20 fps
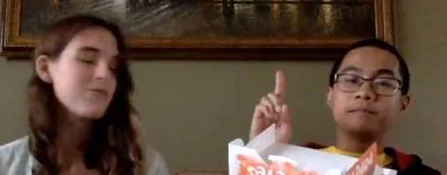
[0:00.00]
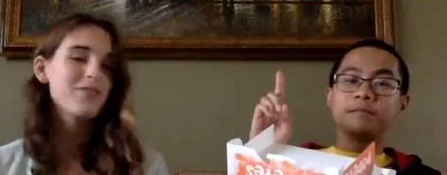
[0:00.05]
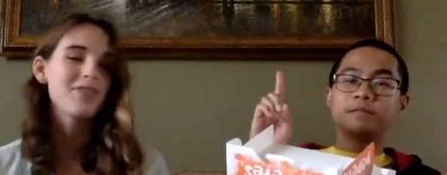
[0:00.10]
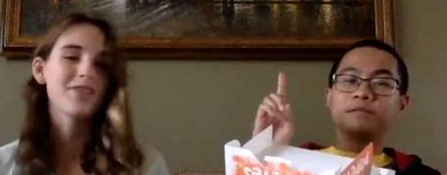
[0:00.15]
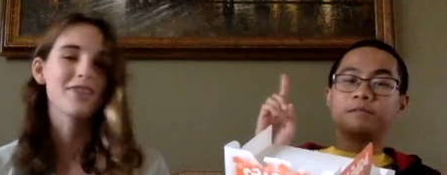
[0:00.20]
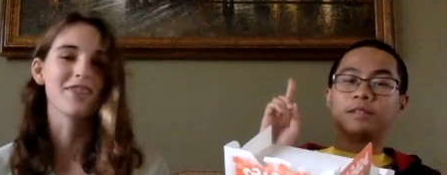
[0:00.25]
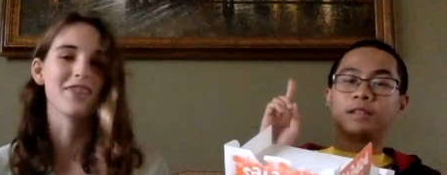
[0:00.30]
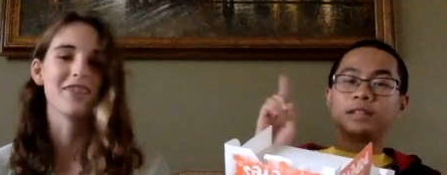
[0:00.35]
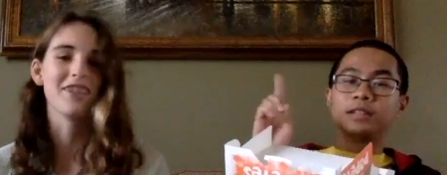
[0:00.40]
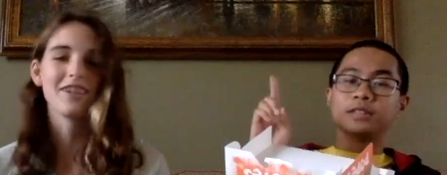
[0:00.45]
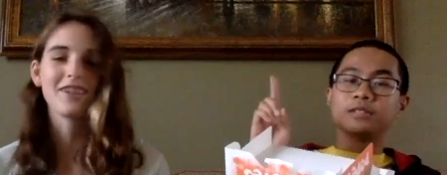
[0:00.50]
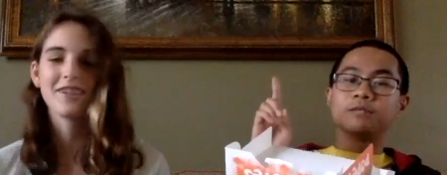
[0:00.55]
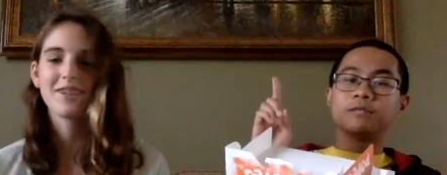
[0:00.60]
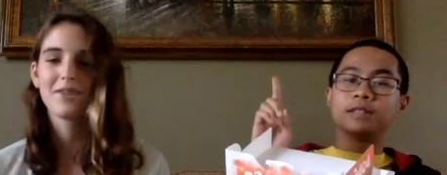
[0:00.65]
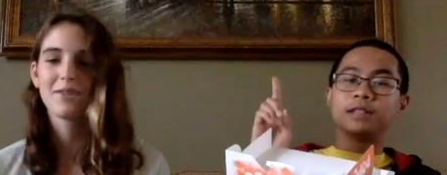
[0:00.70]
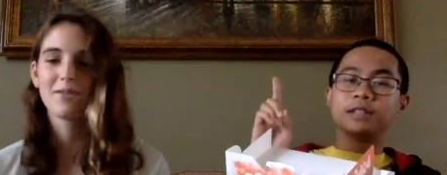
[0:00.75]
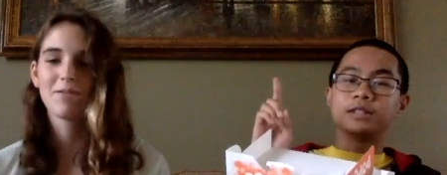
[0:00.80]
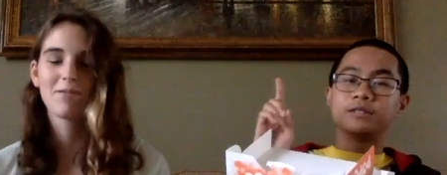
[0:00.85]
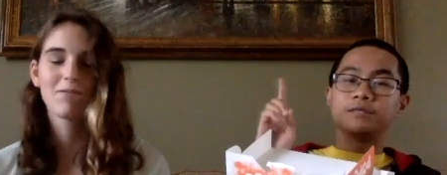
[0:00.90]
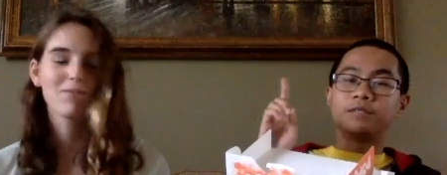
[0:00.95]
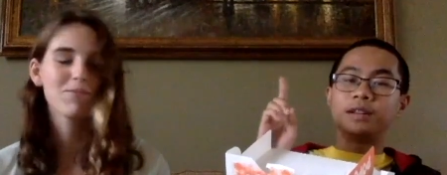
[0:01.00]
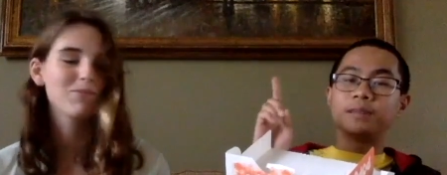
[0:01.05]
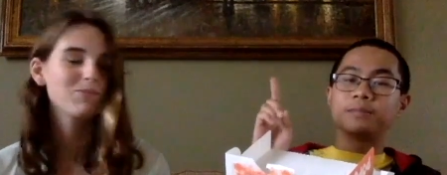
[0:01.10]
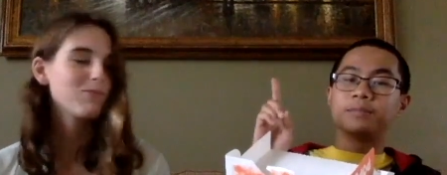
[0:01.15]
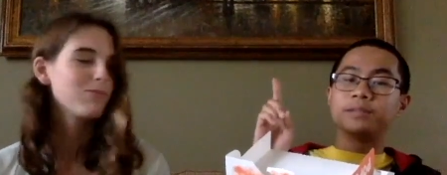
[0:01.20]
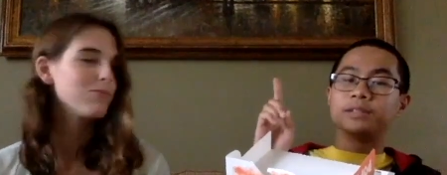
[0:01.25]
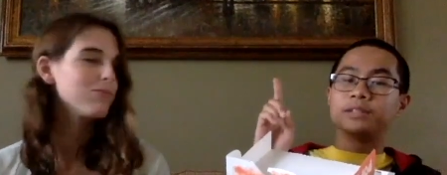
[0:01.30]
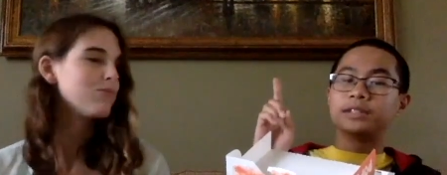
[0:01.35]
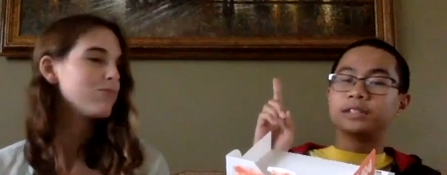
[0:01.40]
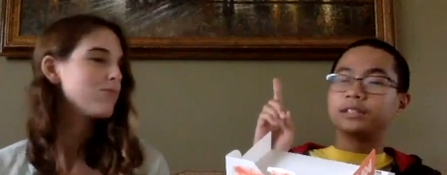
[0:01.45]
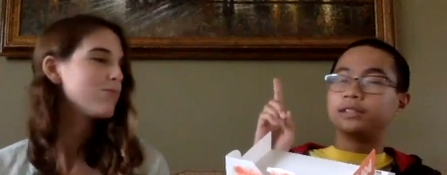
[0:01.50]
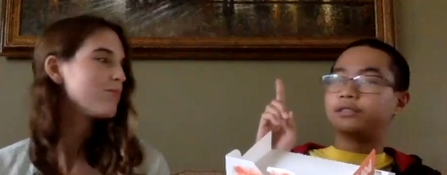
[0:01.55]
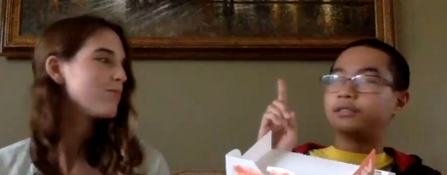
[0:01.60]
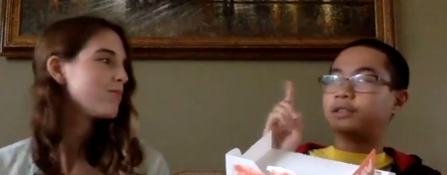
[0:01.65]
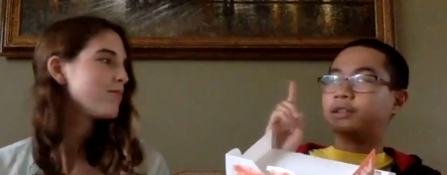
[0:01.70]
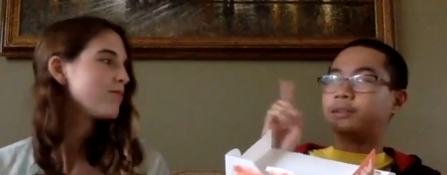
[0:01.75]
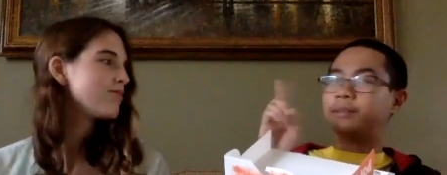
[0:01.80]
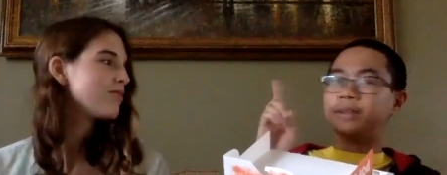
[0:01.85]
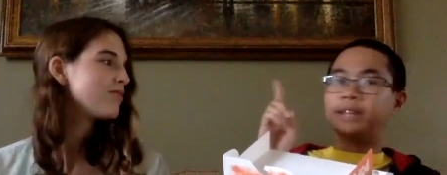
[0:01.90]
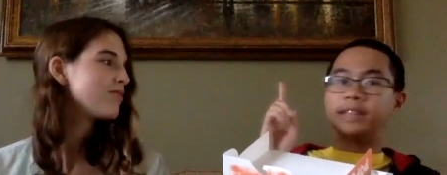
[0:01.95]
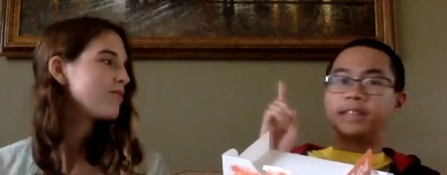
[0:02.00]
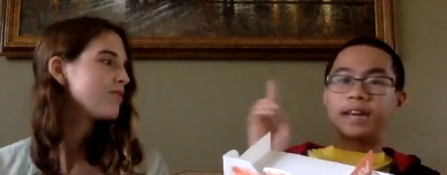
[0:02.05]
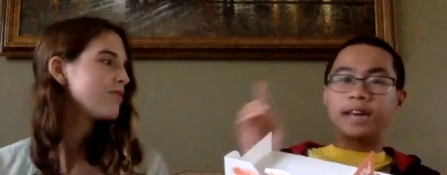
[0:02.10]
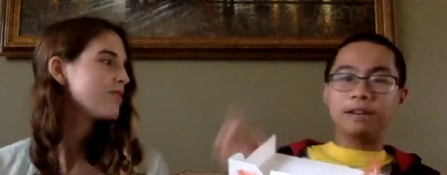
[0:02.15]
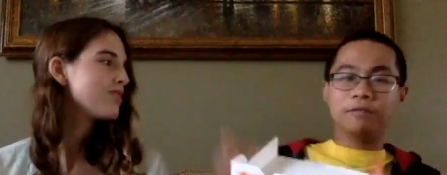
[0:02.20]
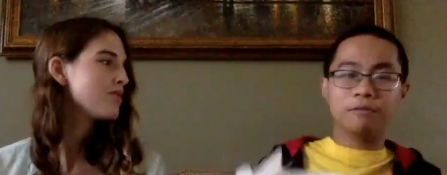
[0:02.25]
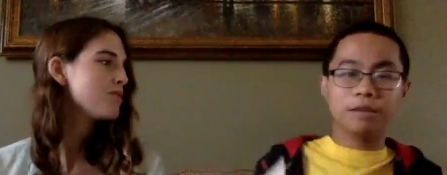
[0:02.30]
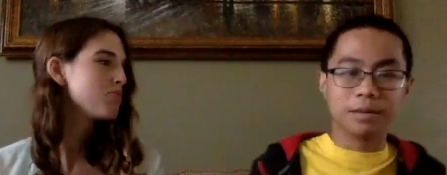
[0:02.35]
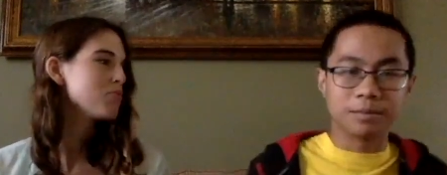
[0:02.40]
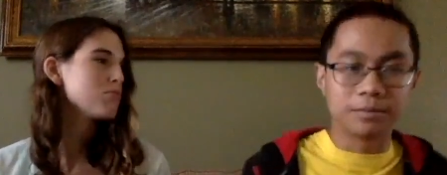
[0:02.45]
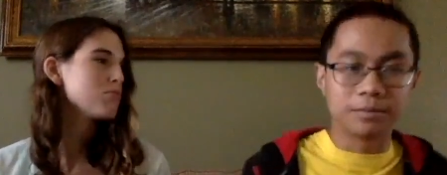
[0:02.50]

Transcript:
Speaker 1: There's one person who could beat that.